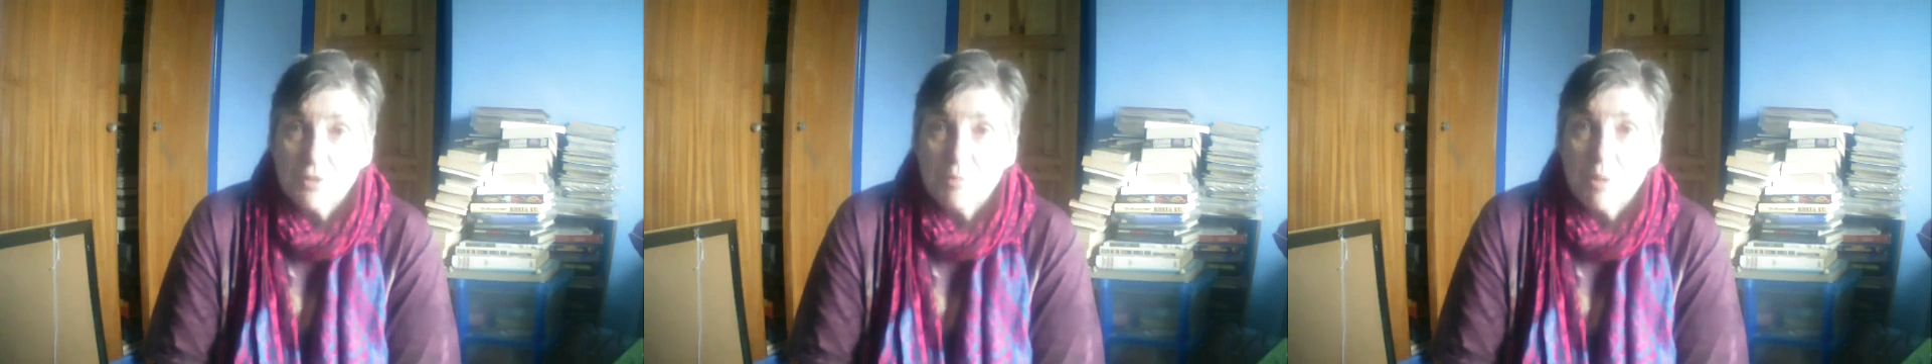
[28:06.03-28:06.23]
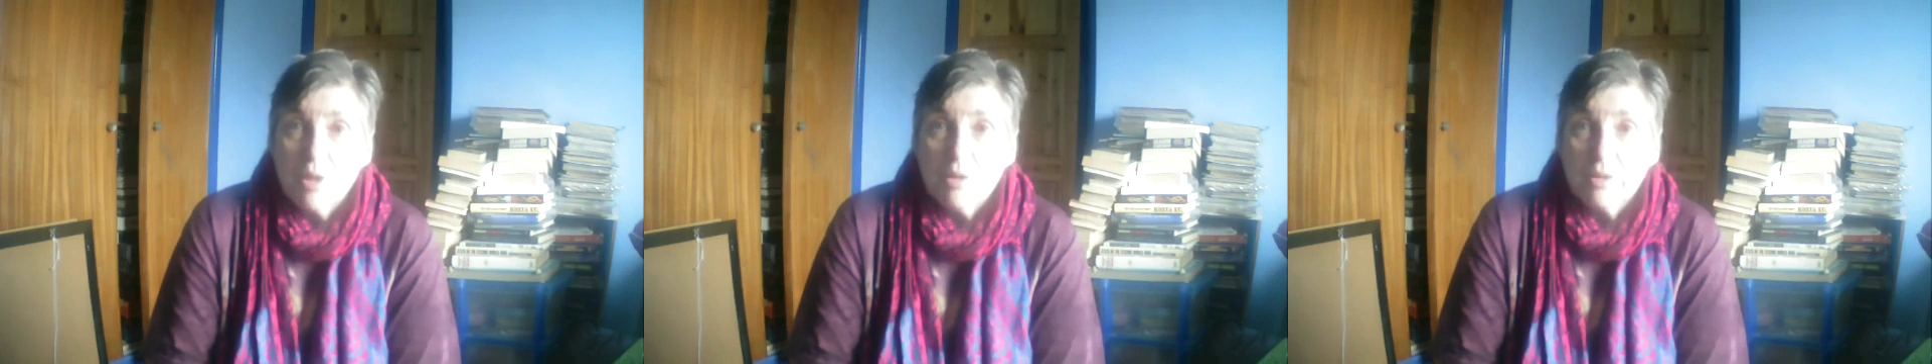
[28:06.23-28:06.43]

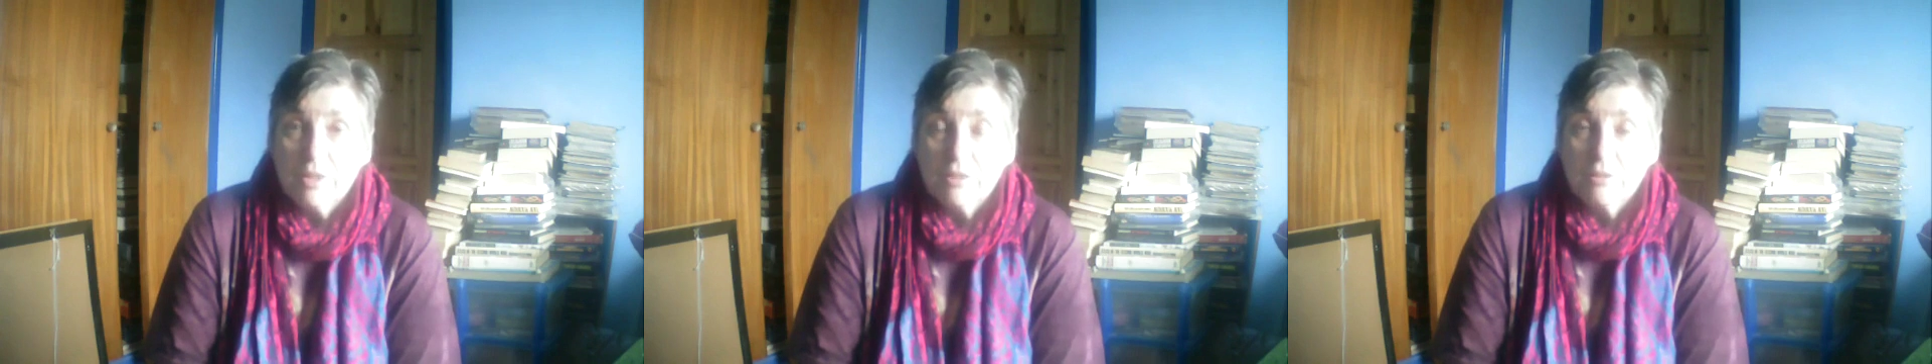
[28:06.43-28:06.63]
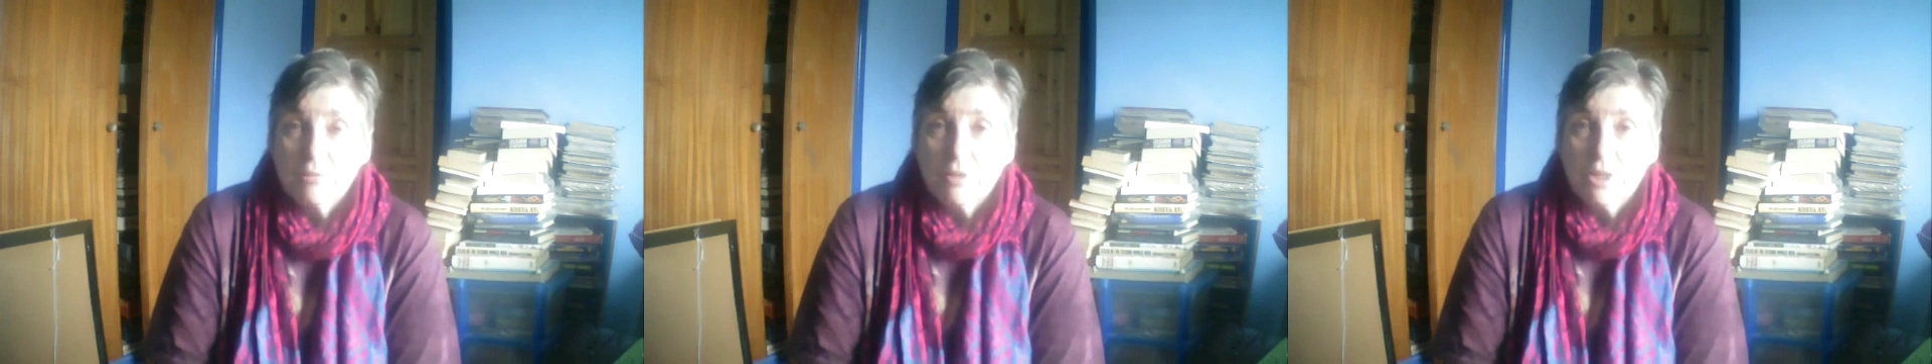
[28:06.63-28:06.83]

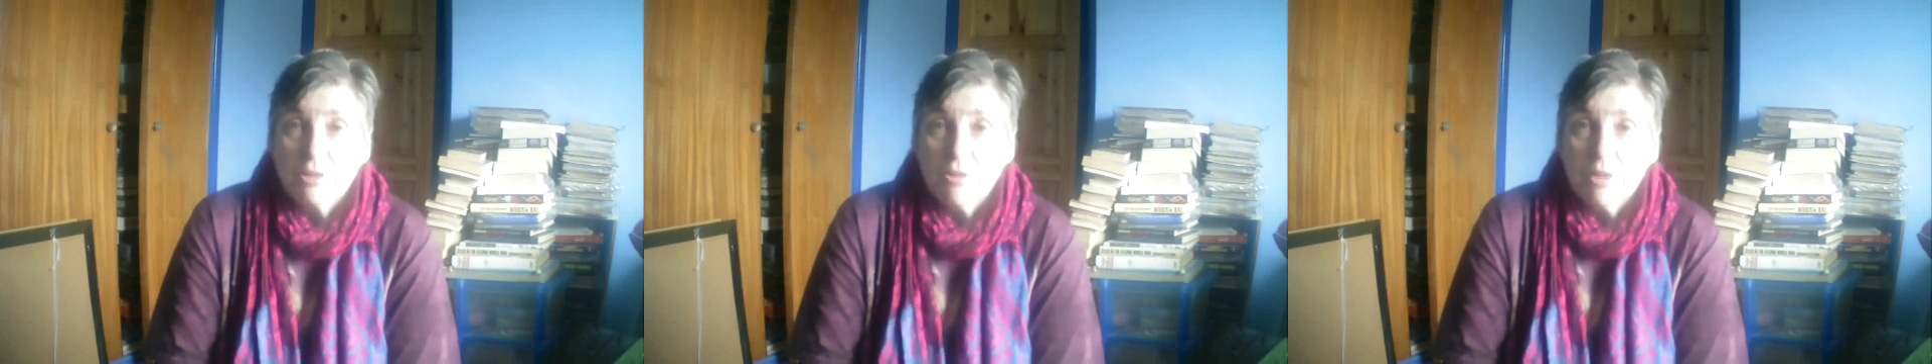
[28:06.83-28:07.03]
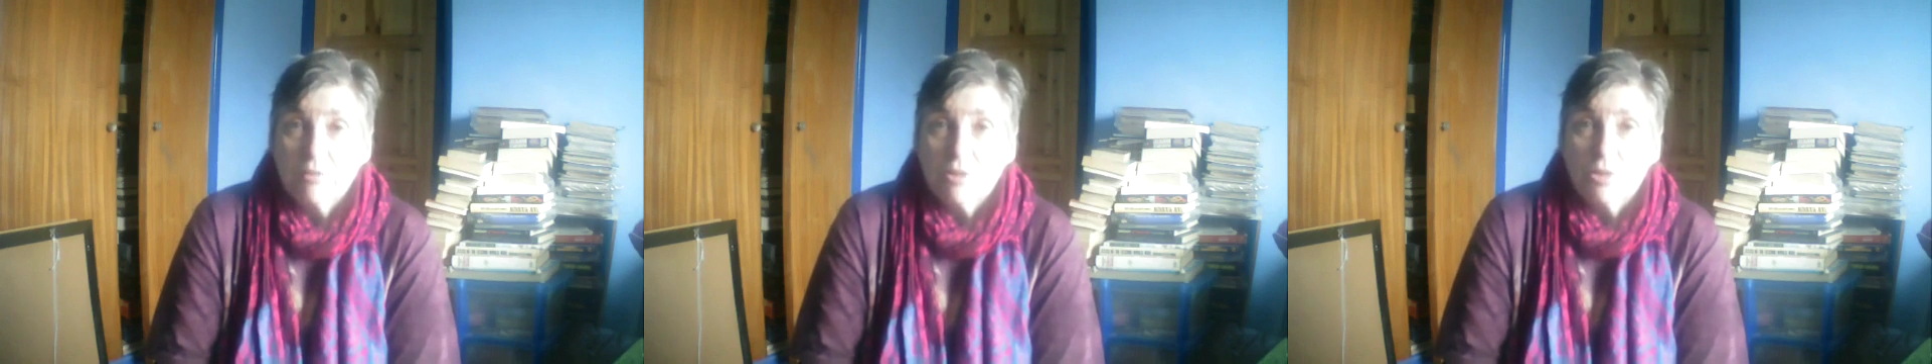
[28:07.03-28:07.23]
mind when you
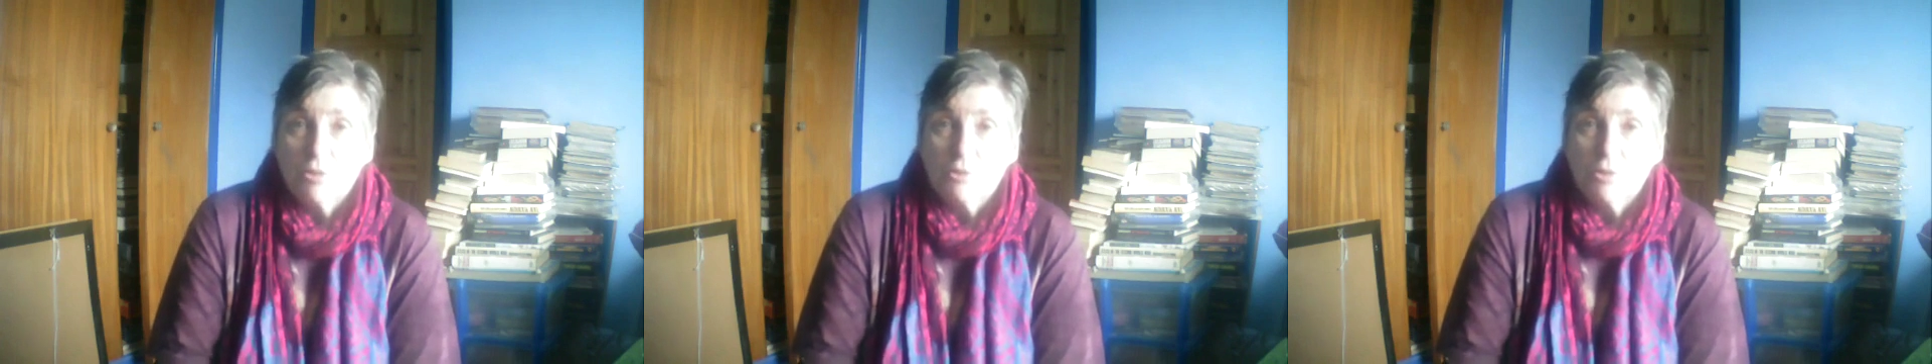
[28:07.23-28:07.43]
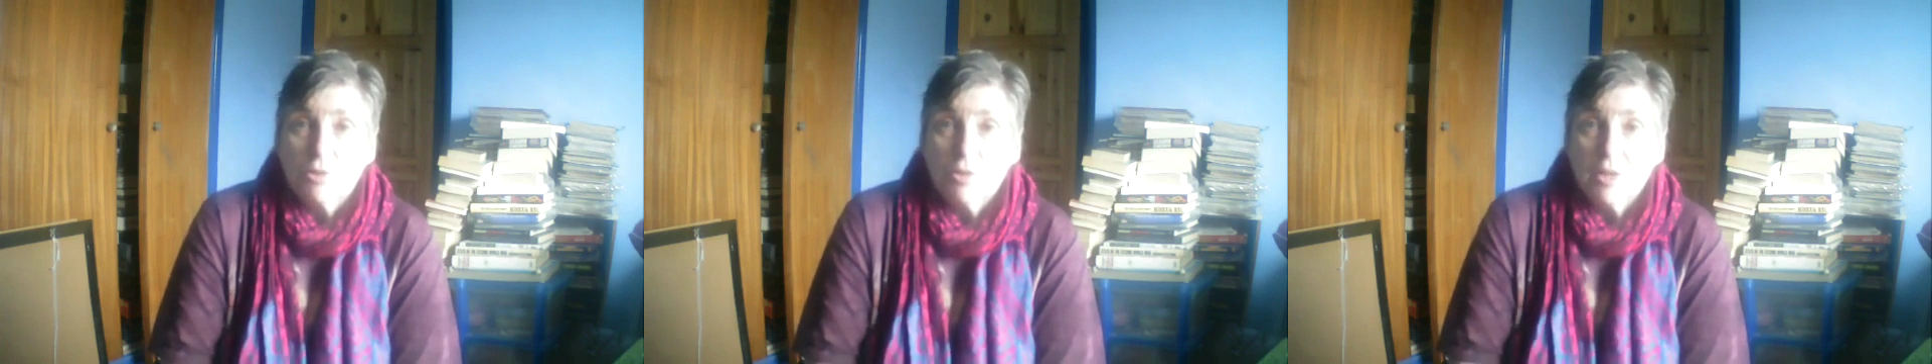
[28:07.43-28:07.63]
have a lot
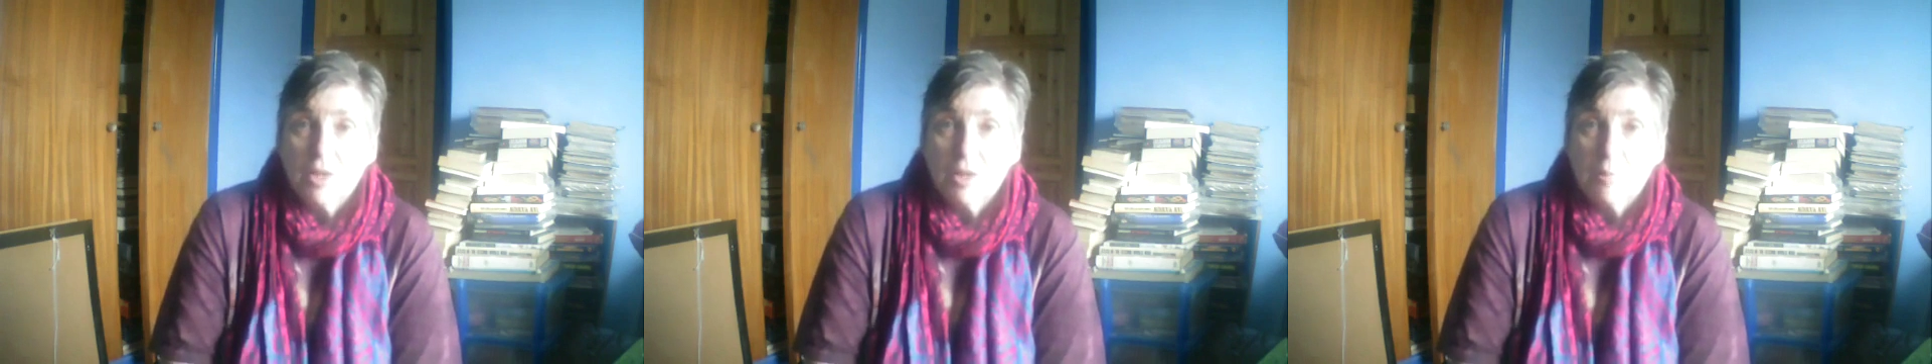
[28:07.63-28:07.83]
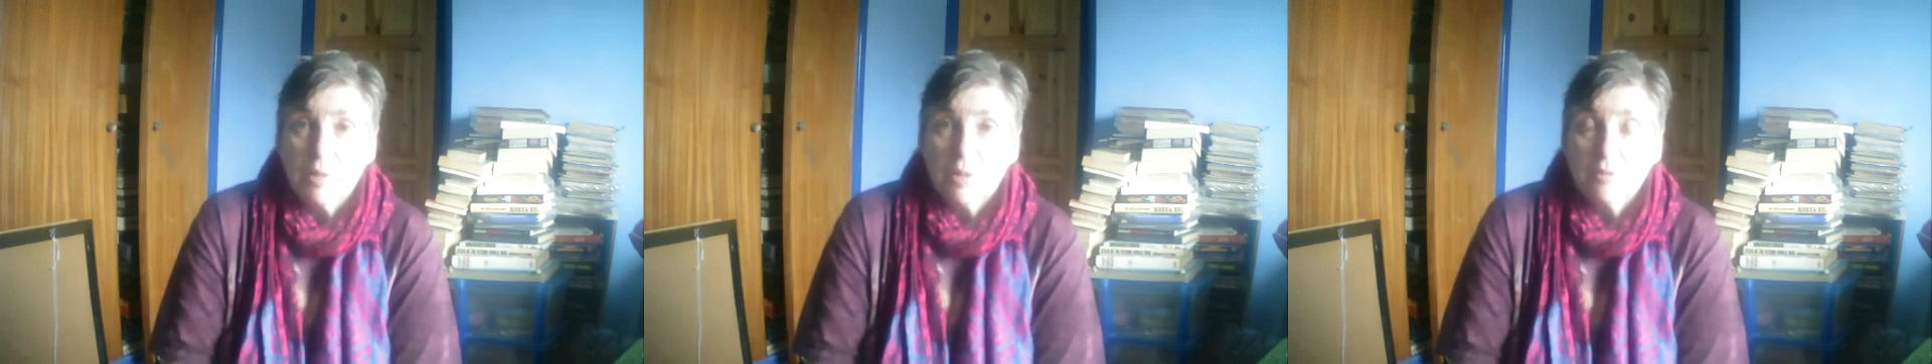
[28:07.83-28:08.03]
to think
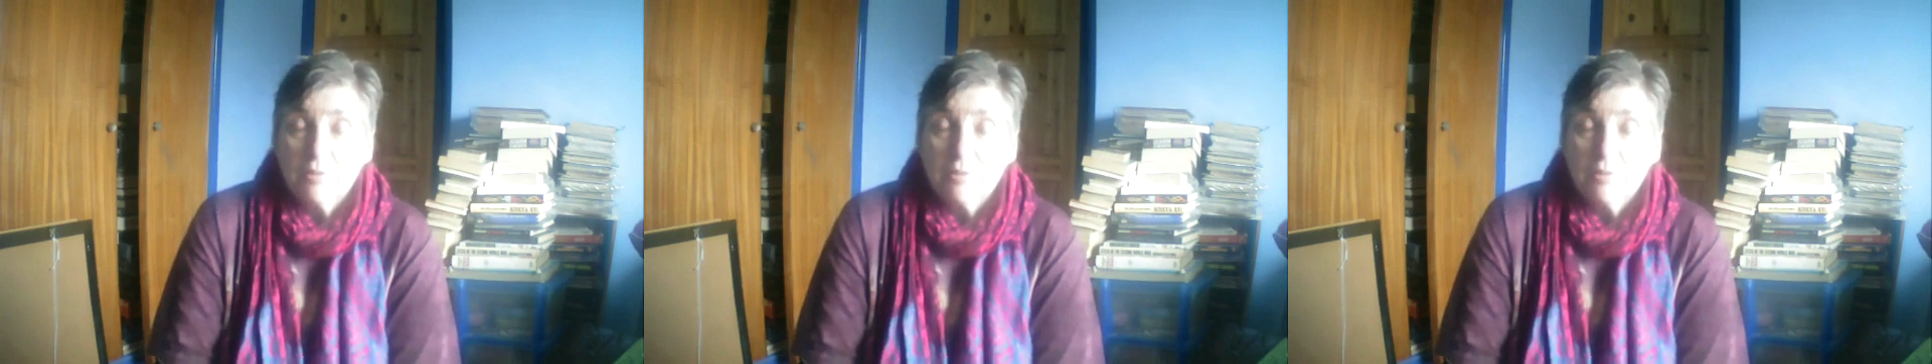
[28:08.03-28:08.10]
about.